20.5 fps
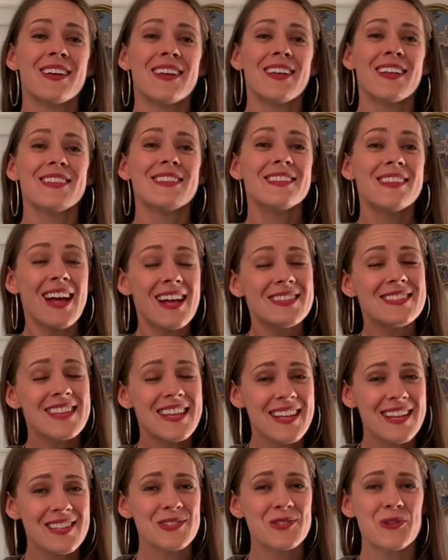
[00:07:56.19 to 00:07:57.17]
let's
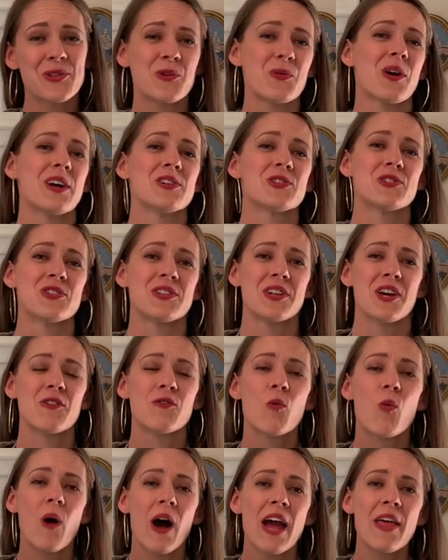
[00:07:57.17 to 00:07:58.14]
answer the question of
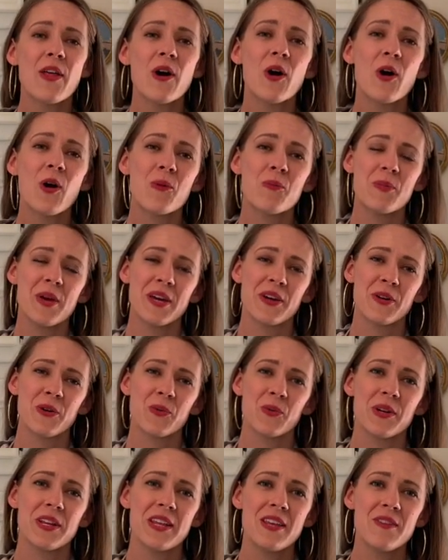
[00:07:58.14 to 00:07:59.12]
why the homemaker
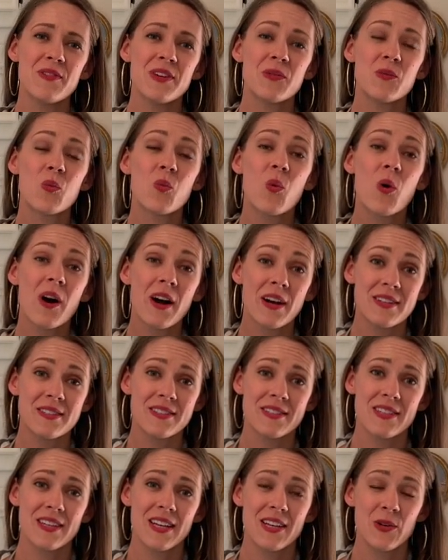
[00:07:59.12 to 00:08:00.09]
would even
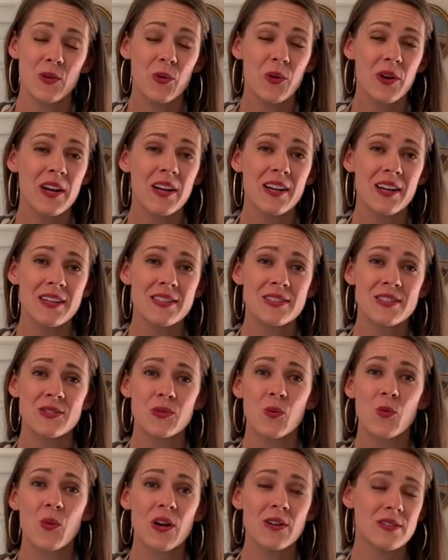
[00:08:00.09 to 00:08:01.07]
want an organized,
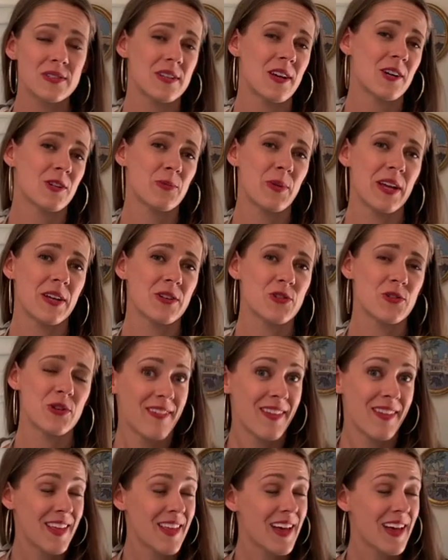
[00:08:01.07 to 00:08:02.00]
well-stocked pantry.